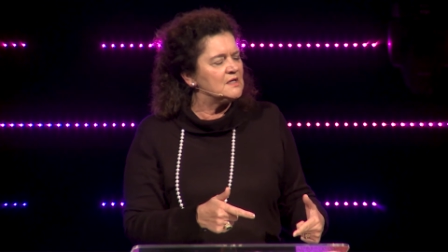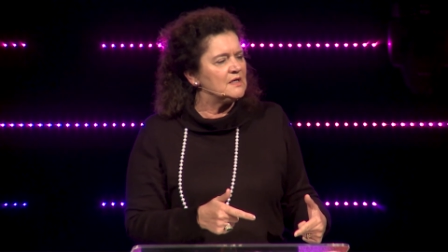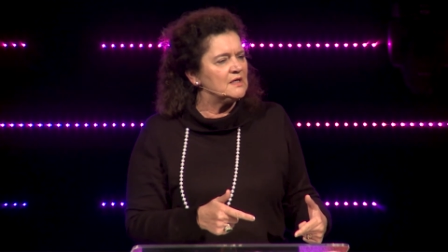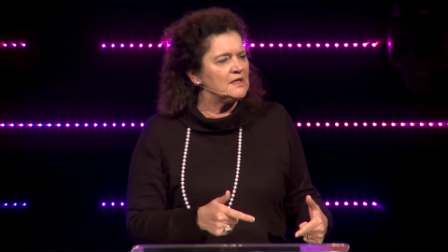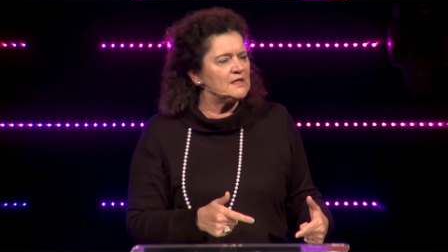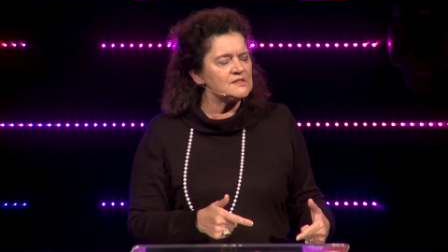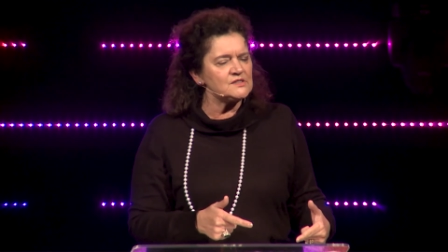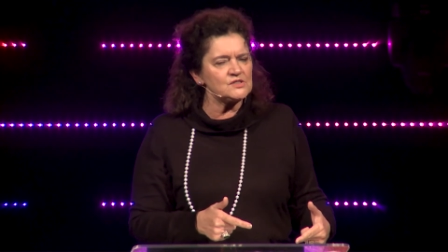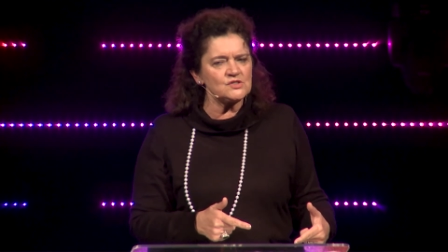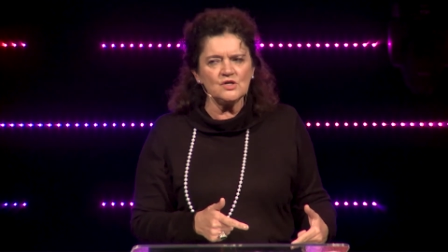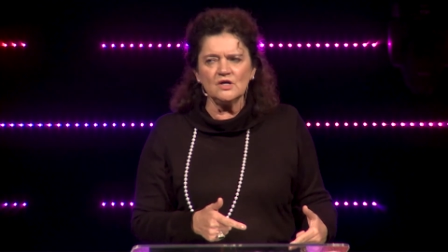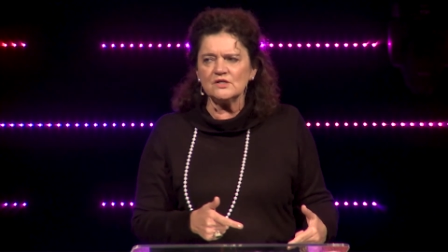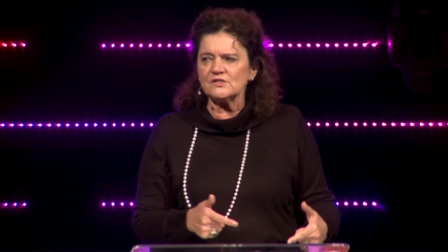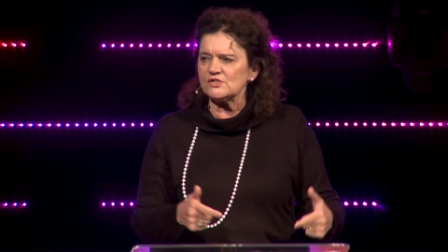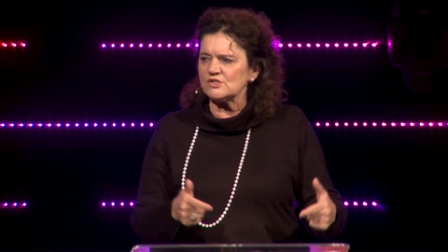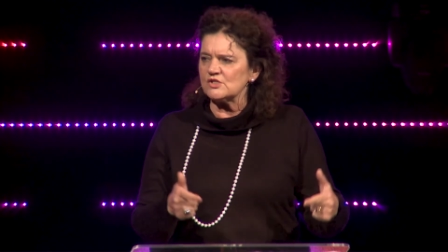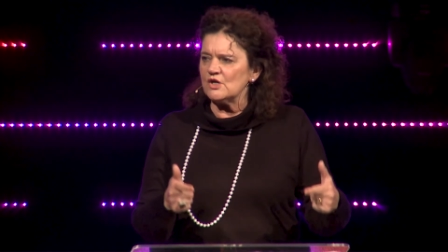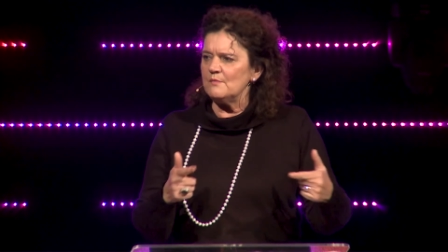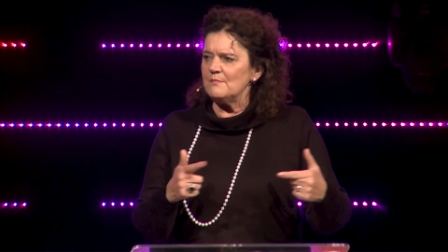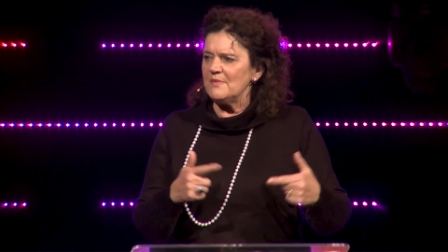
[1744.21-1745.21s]
it's not
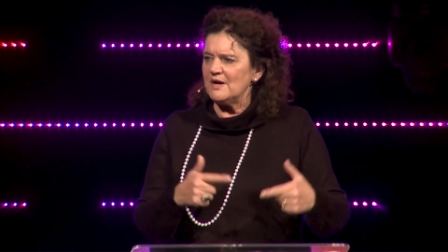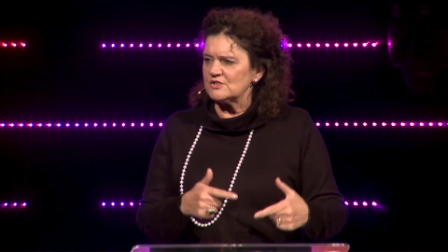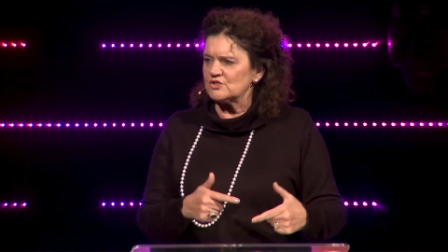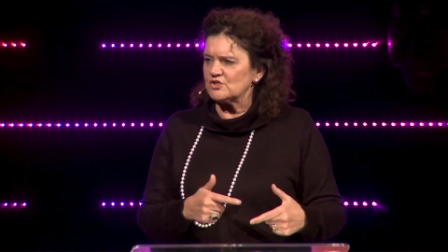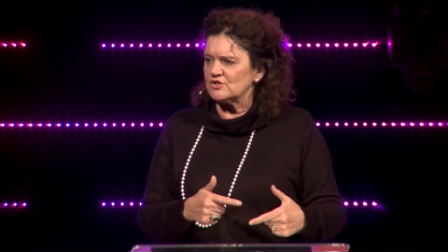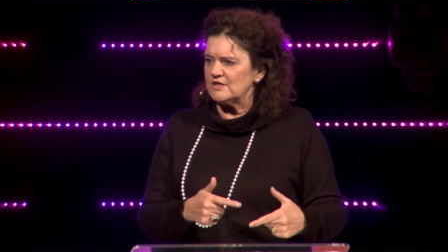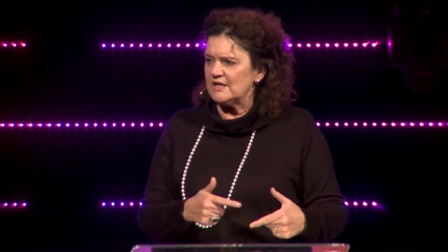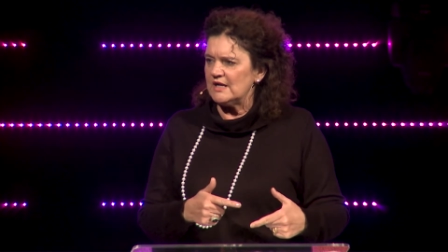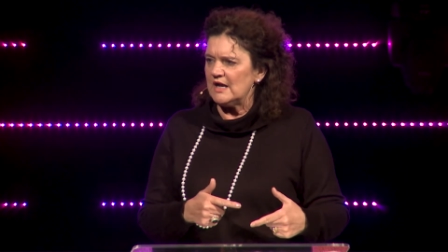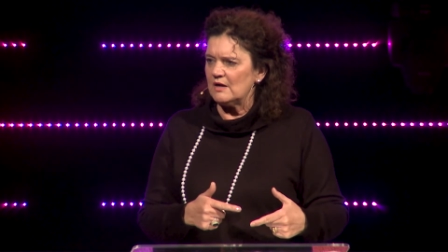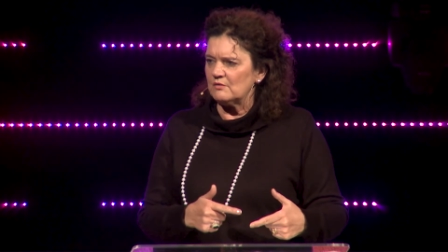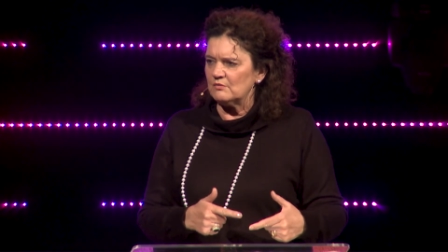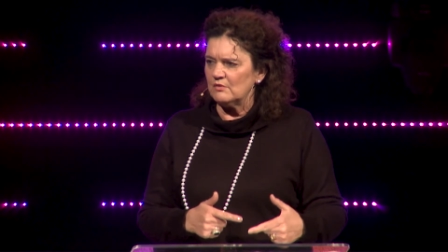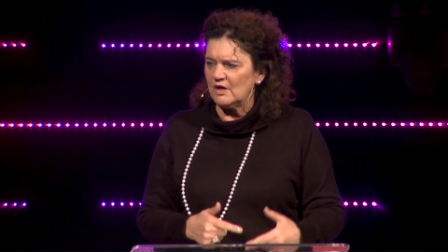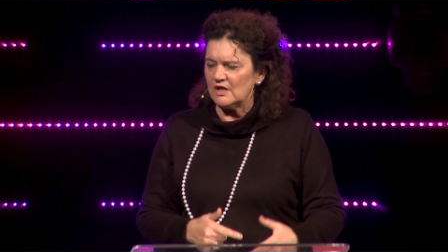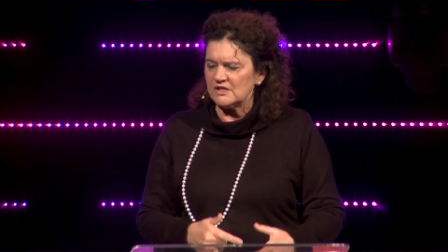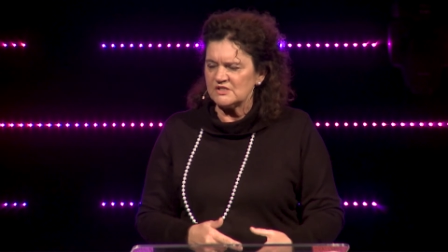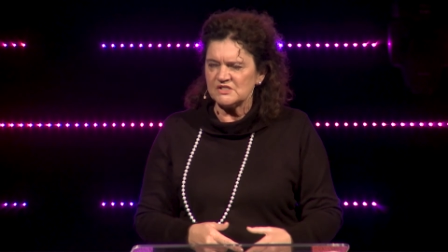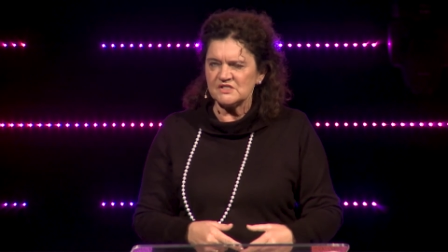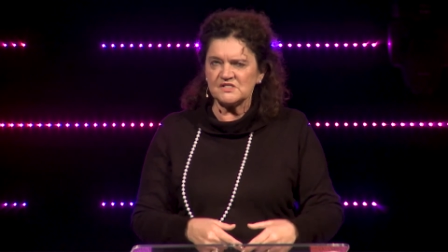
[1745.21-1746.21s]
so much that our
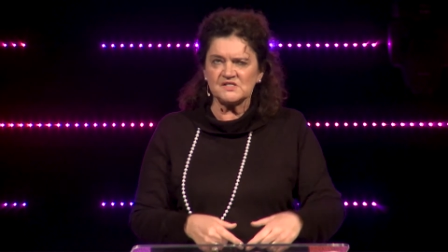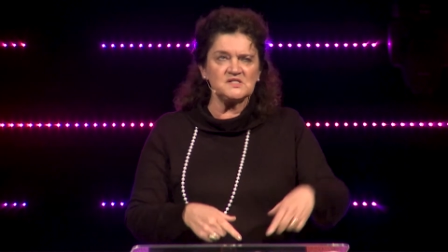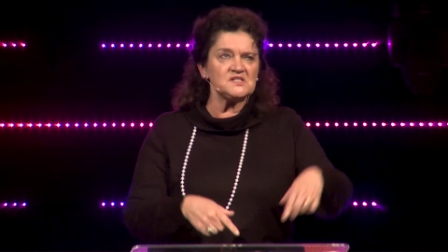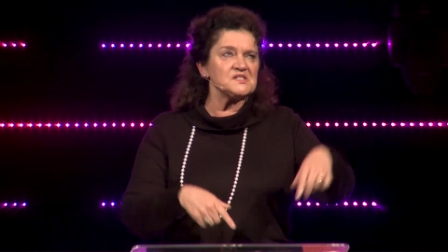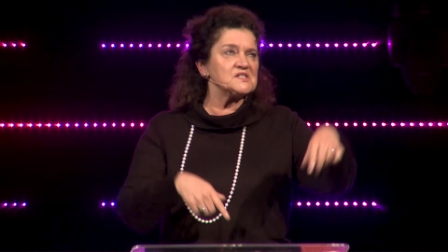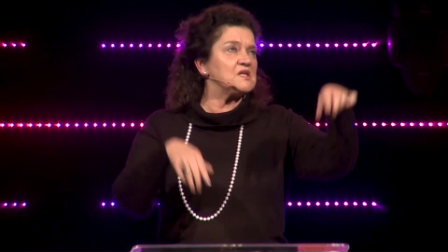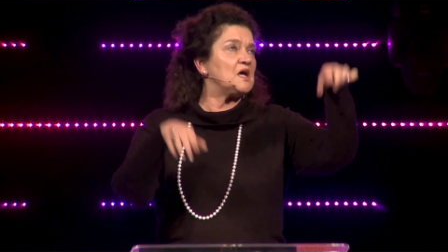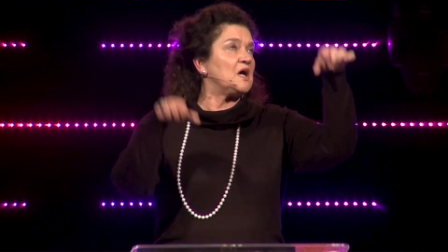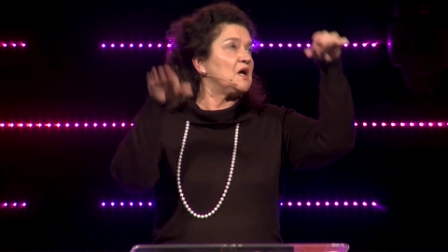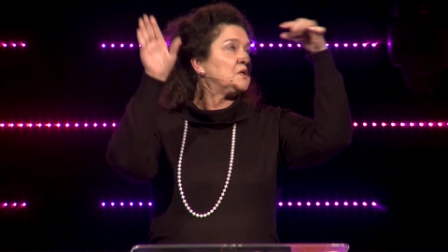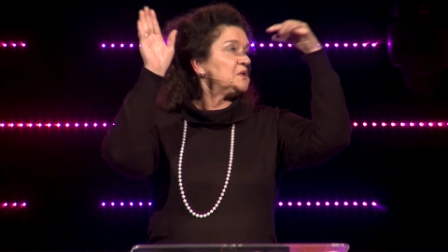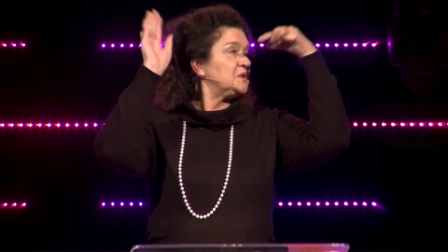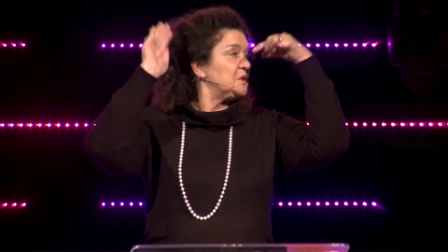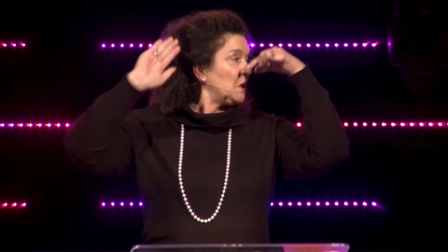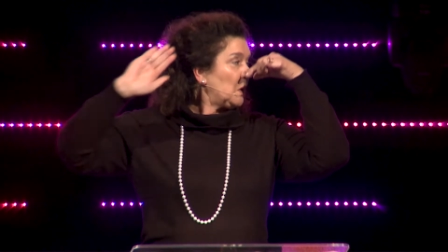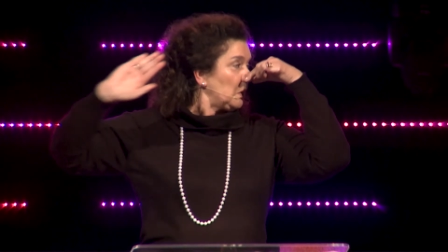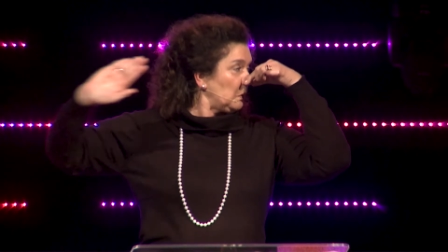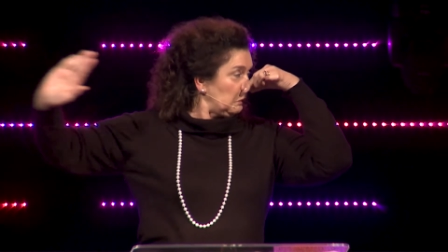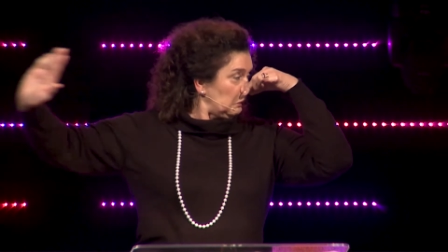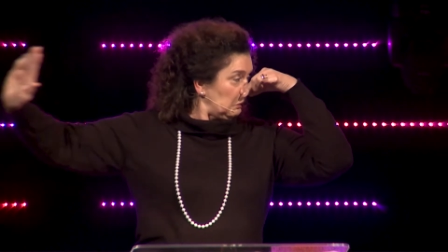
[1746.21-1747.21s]
righteousness are, you
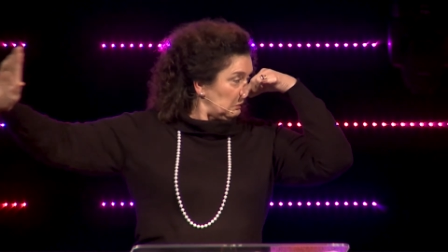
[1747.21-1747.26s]
know,